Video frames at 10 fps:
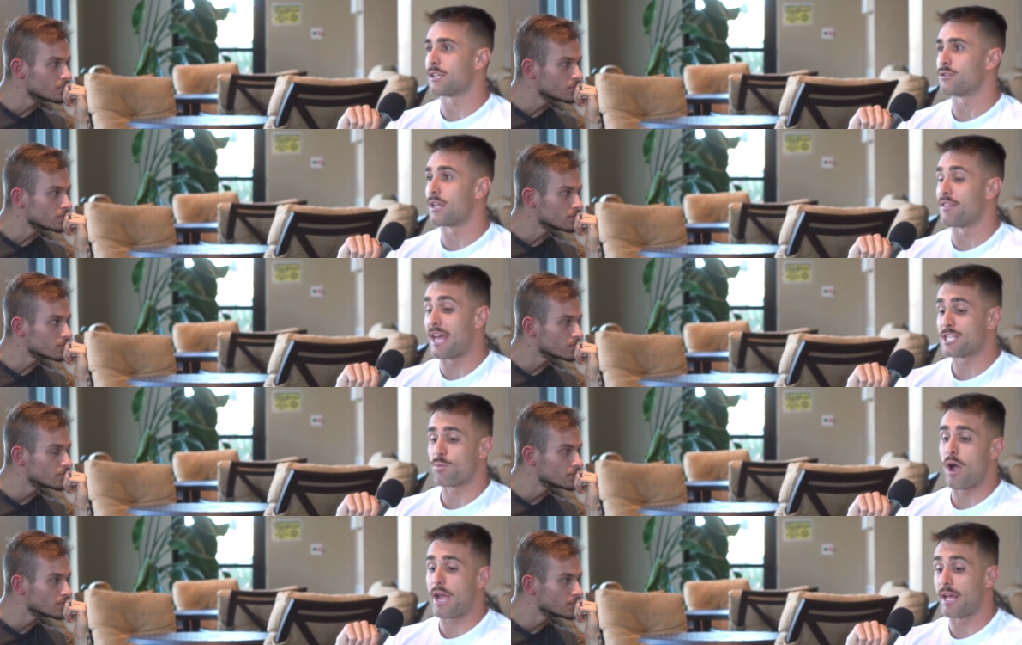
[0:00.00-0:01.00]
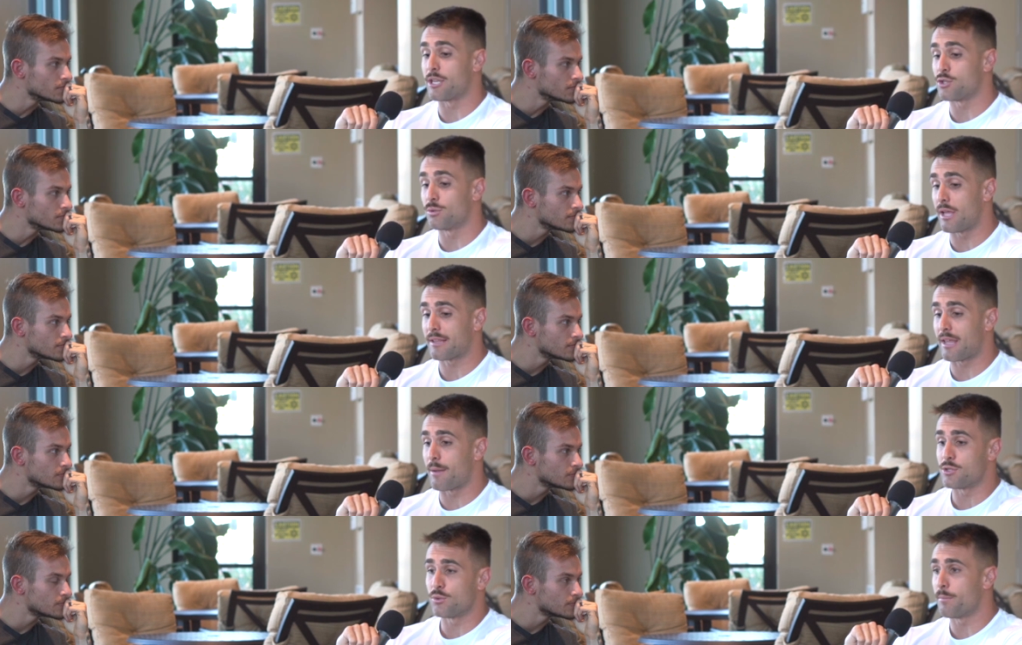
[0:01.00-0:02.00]
Speaker 1: like you said, and that's why I do like that
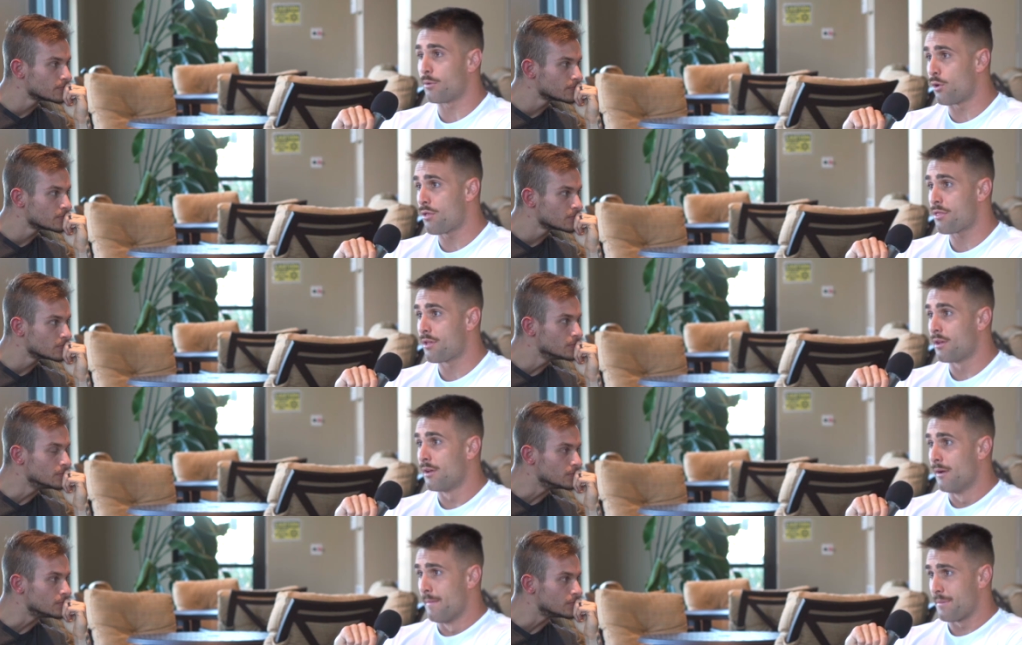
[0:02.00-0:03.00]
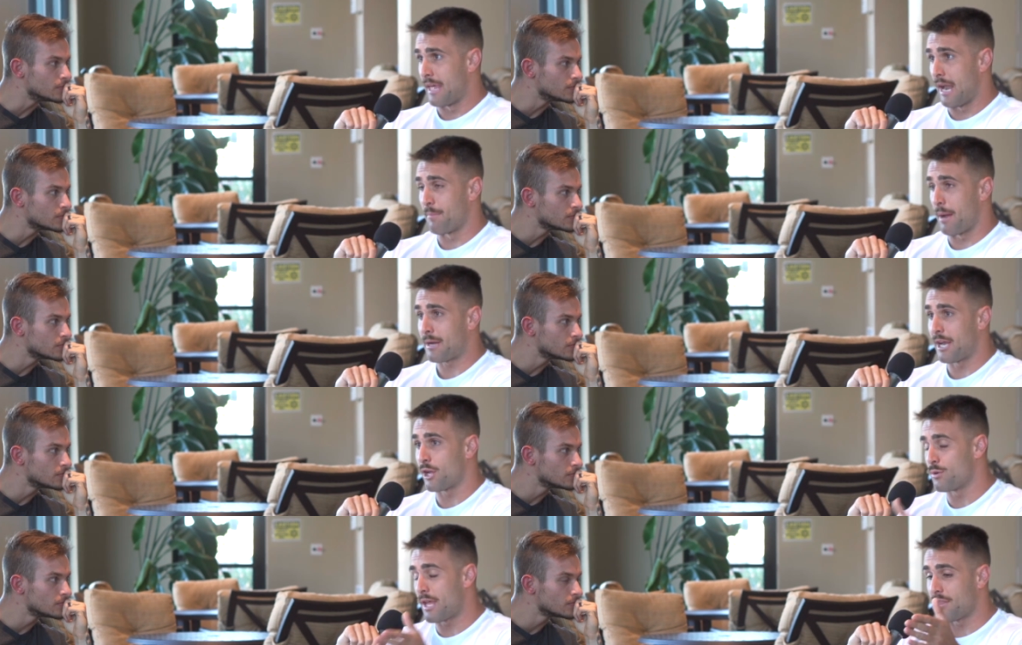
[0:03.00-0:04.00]
I'm doing both, mm-hmm. and I'm I'm kind of
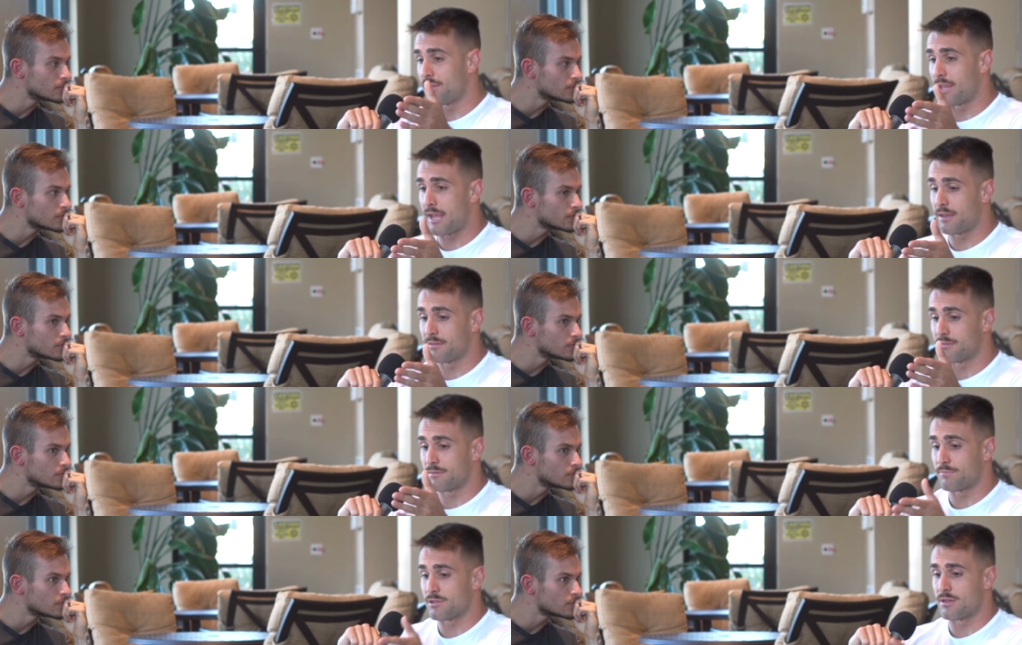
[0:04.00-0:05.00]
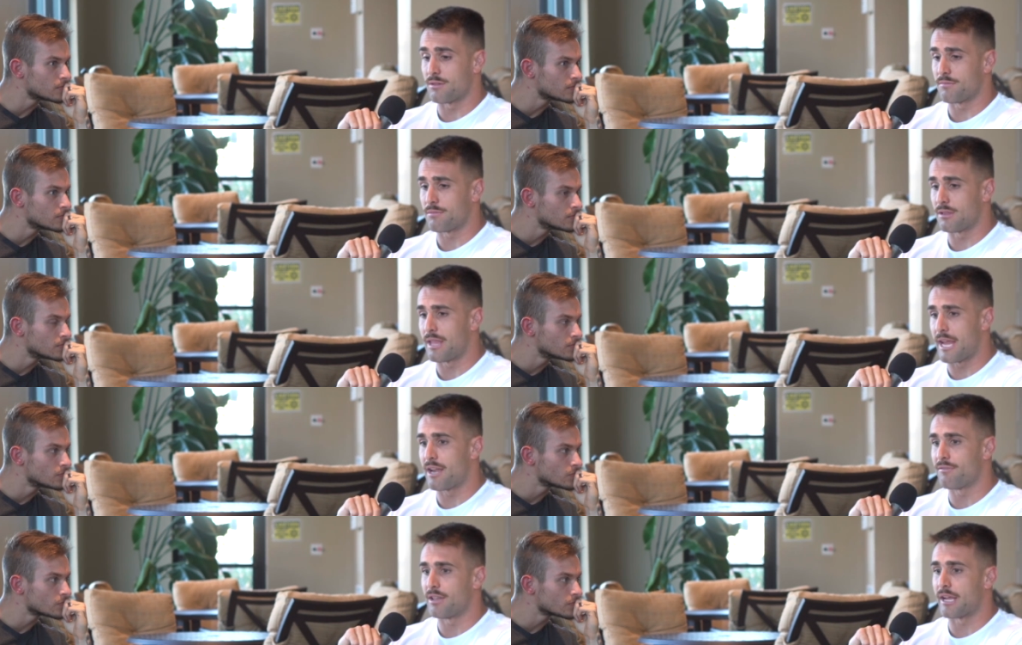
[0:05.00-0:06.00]
going down the lane the the lane
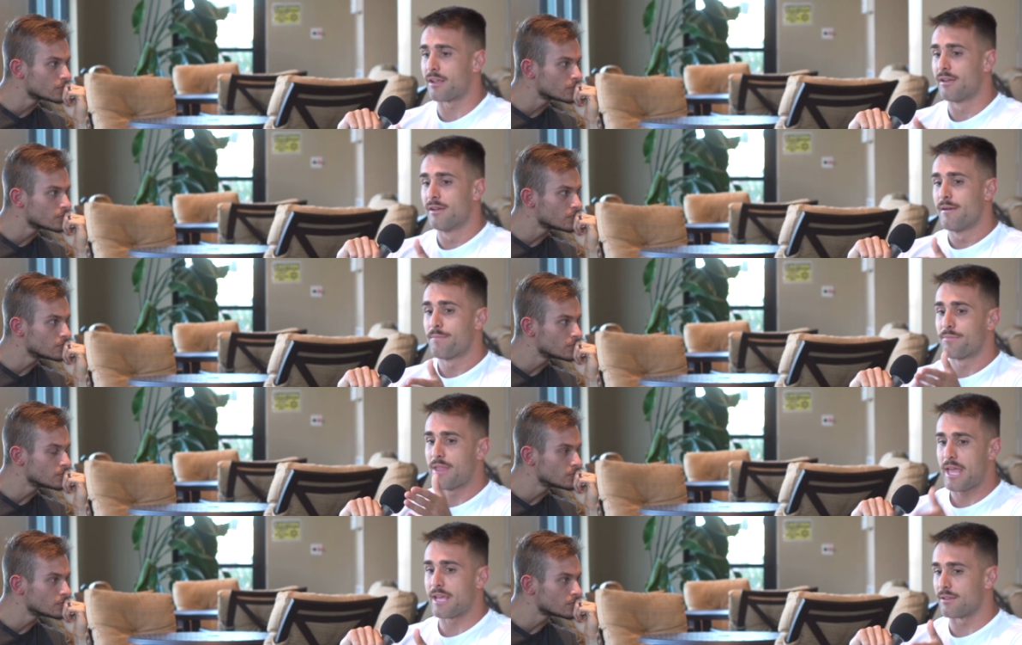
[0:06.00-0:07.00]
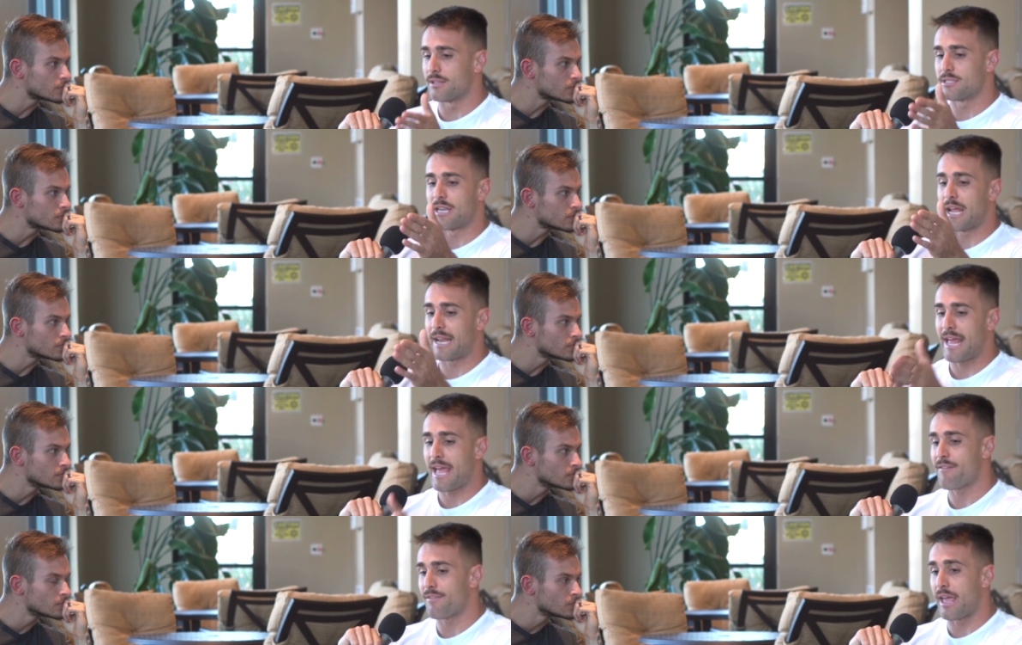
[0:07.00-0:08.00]
of like, hey, listen, I can
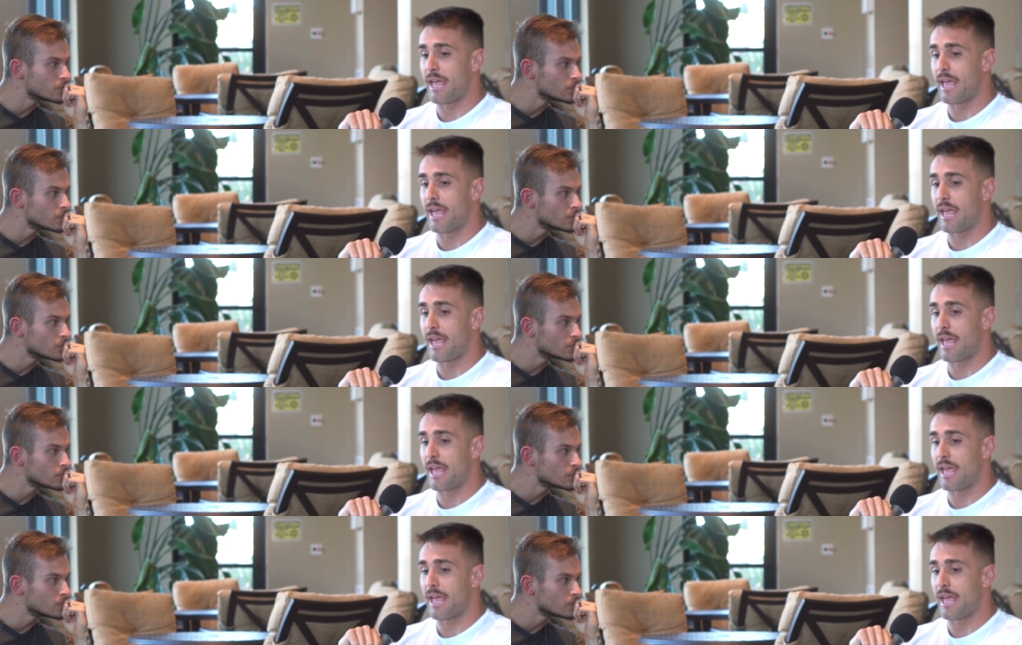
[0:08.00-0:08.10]
have